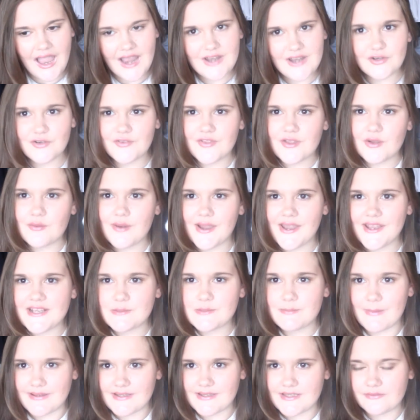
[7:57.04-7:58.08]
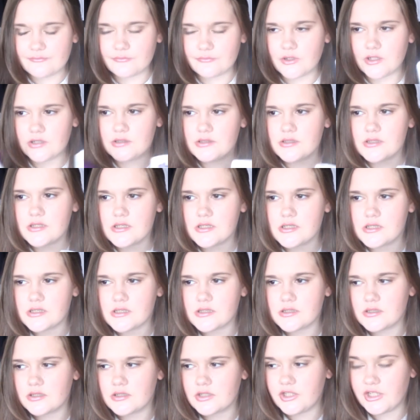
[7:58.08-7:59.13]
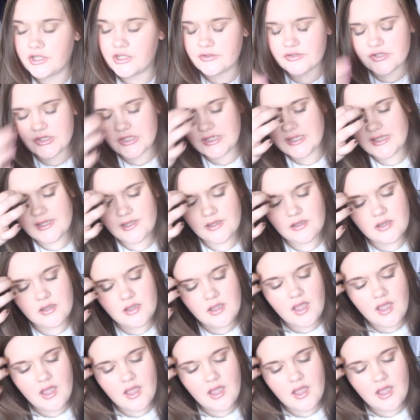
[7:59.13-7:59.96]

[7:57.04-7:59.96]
know they're quite expensive ones, usually,